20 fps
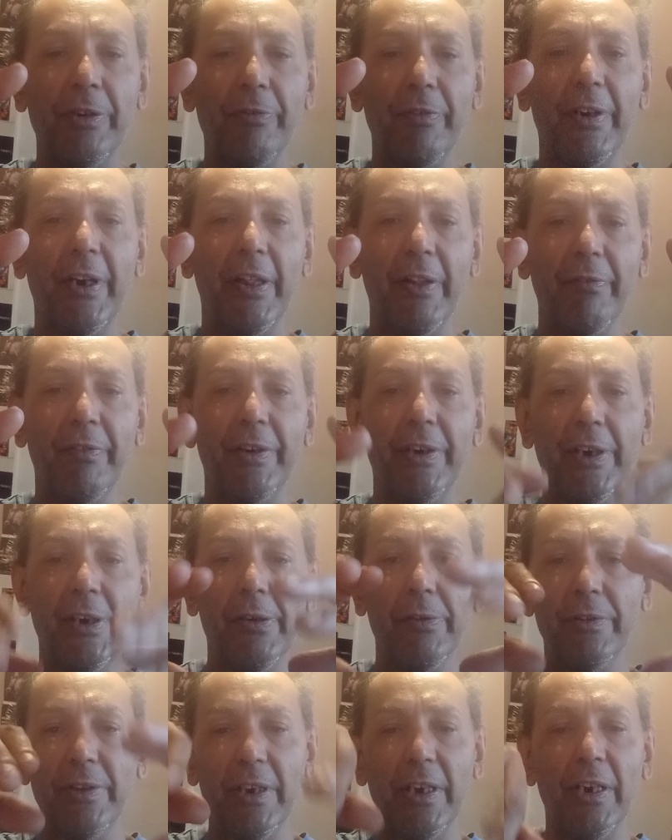of another
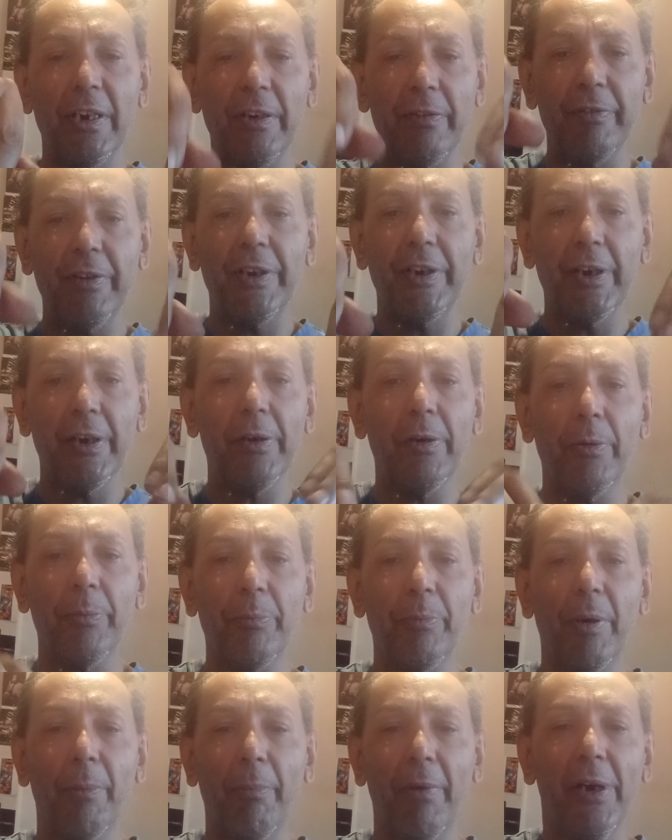video, the earlier video on
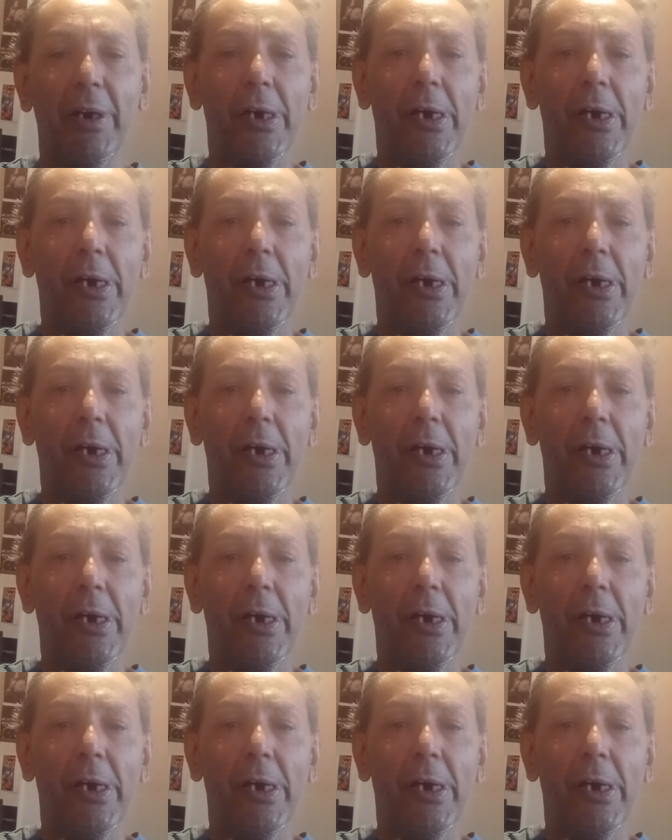Brahma,